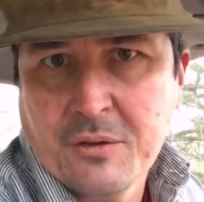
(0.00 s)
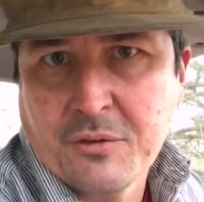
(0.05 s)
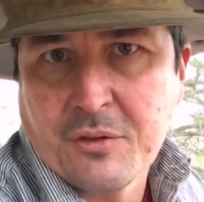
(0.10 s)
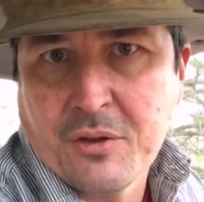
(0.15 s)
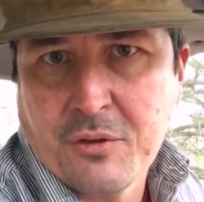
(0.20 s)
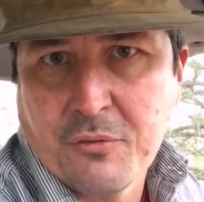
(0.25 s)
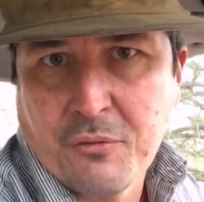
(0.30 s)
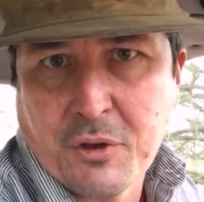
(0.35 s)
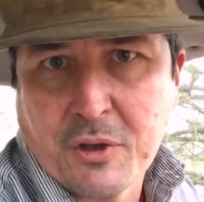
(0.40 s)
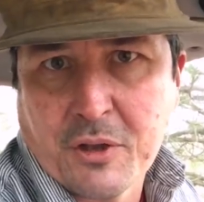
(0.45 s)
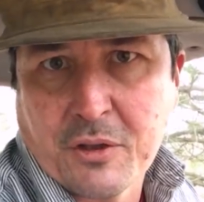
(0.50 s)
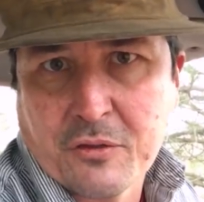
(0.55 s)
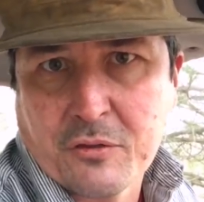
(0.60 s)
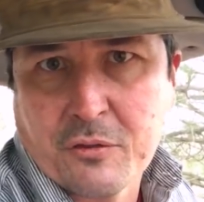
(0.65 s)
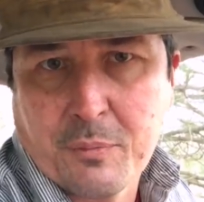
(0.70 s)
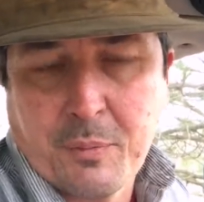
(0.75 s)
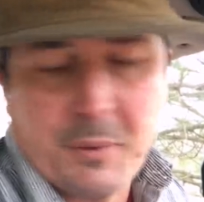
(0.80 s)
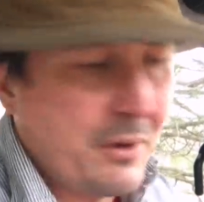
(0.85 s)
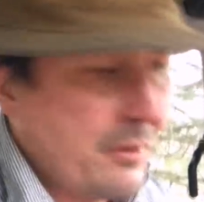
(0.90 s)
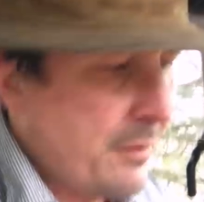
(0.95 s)
See if we can
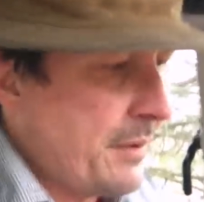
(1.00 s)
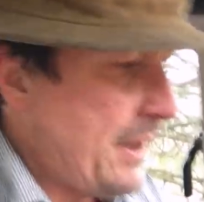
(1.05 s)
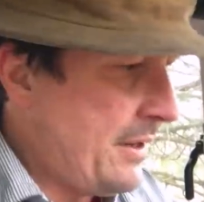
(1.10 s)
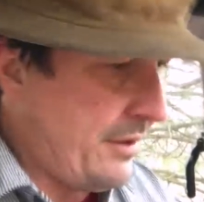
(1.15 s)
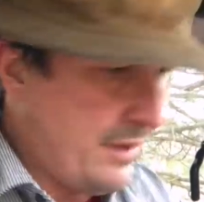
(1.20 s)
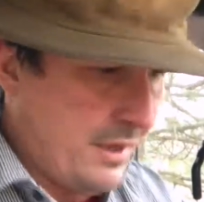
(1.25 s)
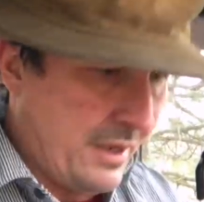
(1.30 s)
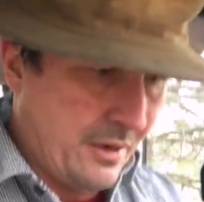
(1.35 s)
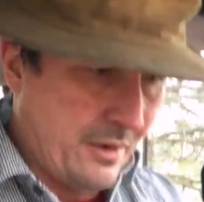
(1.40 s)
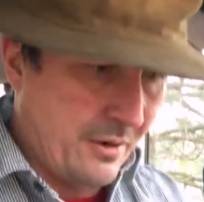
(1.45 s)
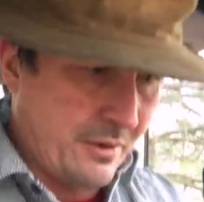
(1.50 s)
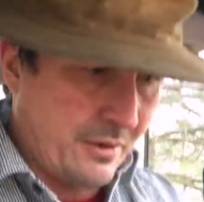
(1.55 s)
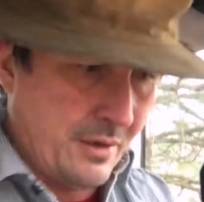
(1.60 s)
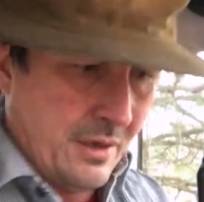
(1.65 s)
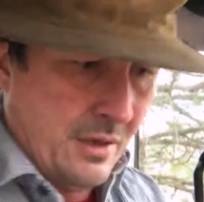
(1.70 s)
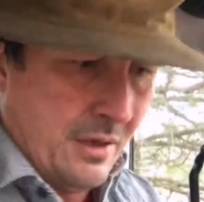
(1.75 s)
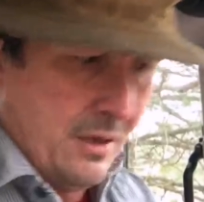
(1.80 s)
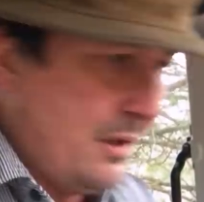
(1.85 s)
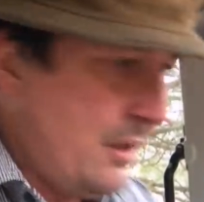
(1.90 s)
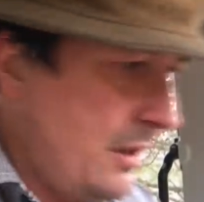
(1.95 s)
spin around here
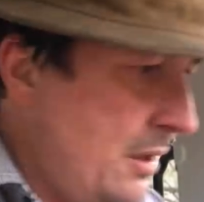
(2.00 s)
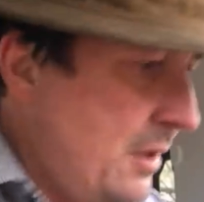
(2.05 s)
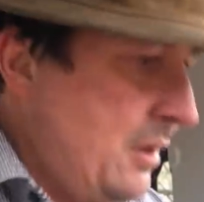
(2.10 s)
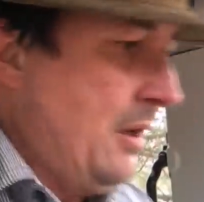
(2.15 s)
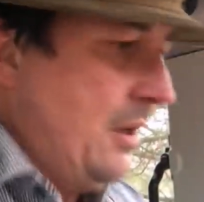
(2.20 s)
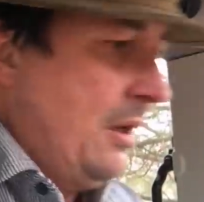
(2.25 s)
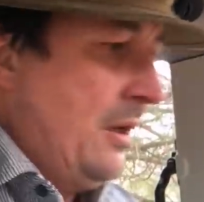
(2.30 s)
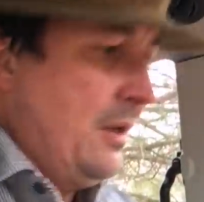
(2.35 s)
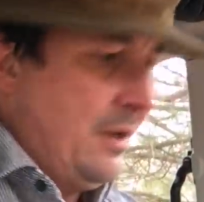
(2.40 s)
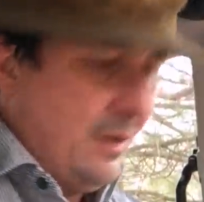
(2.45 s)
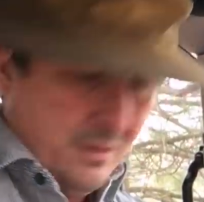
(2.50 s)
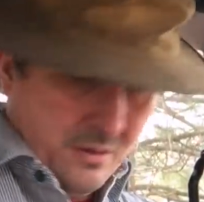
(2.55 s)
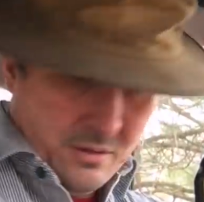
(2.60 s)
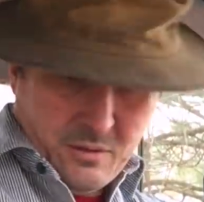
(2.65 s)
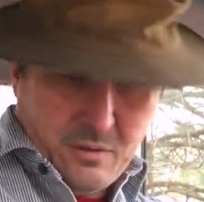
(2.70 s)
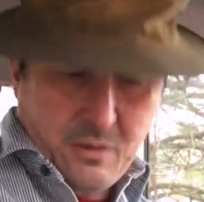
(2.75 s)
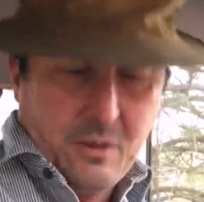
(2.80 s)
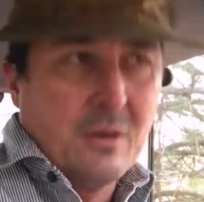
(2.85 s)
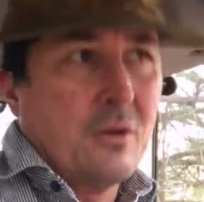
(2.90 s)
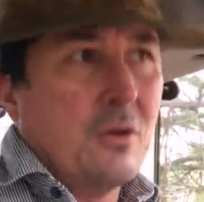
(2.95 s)

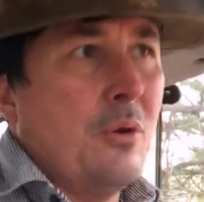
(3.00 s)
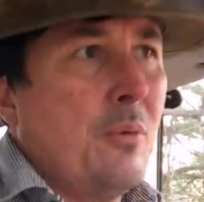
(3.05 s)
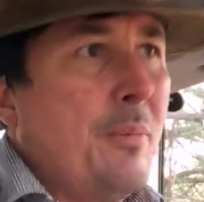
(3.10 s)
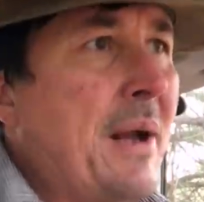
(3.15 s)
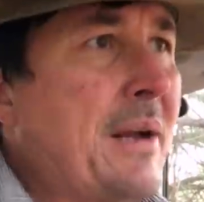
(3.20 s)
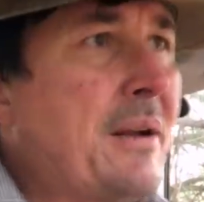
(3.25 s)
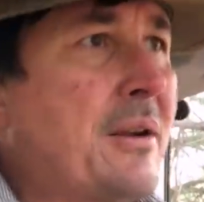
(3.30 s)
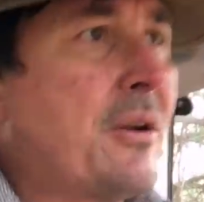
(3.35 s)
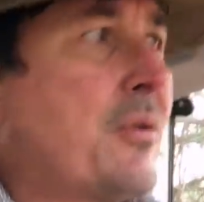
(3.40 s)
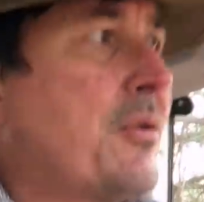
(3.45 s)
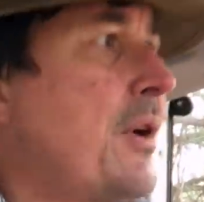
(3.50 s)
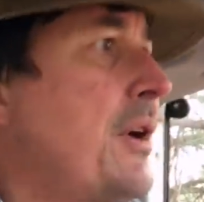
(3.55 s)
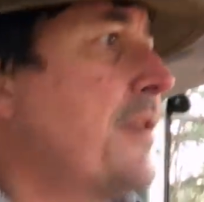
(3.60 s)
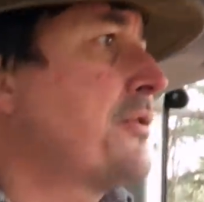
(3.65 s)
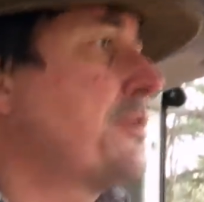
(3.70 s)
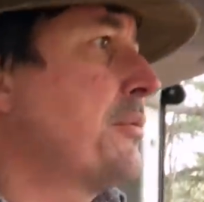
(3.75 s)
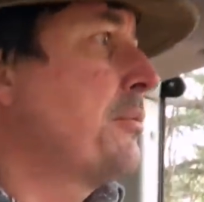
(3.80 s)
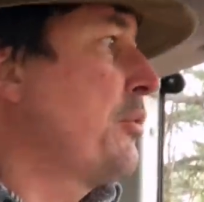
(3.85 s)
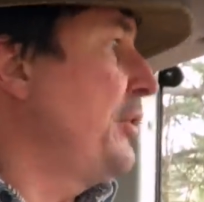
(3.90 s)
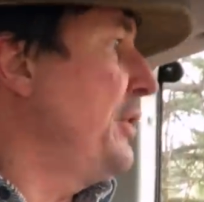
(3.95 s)
and go back across
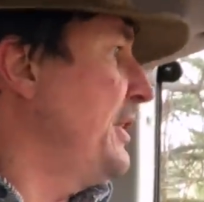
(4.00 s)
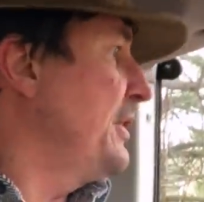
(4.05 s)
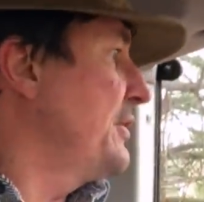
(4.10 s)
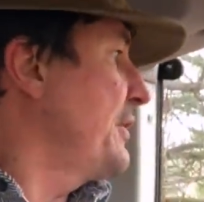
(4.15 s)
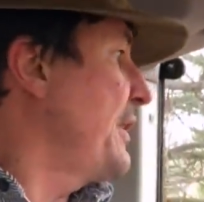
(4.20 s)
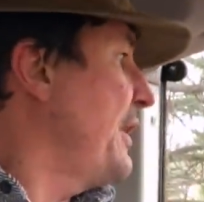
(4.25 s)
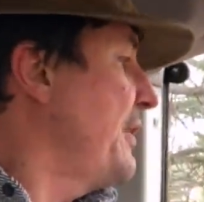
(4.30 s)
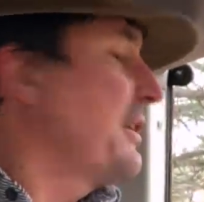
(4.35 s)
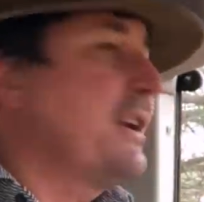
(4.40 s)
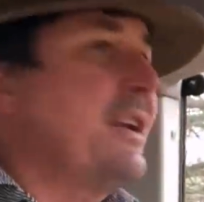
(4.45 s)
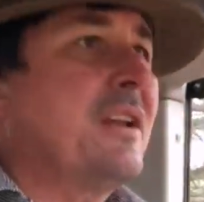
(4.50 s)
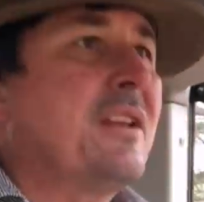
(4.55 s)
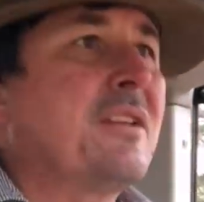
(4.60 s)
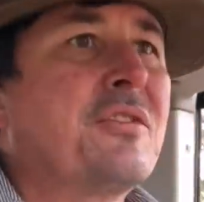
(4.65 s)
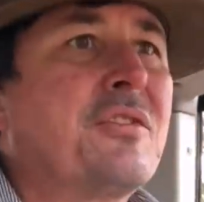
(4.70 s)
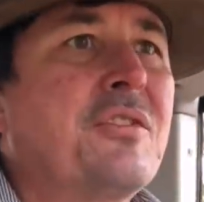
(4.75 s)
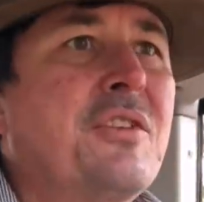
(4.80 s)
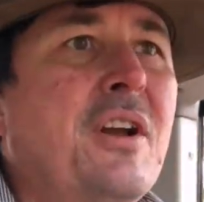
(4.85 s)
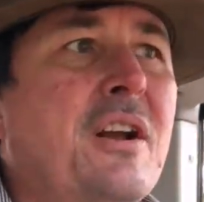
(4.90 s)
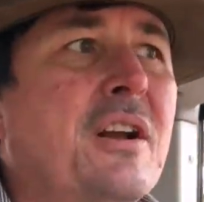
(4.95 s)
the bridge without getting
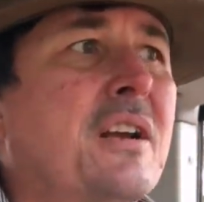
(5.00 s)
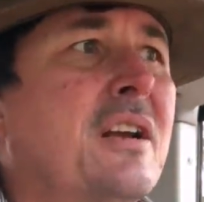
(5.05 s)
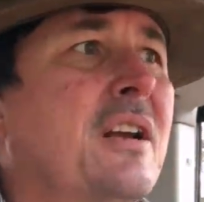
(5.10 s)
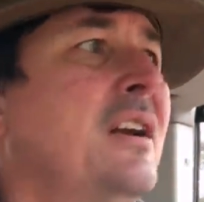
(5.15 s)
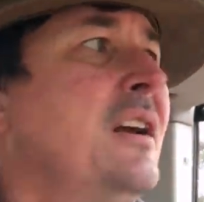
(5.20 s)
stuck.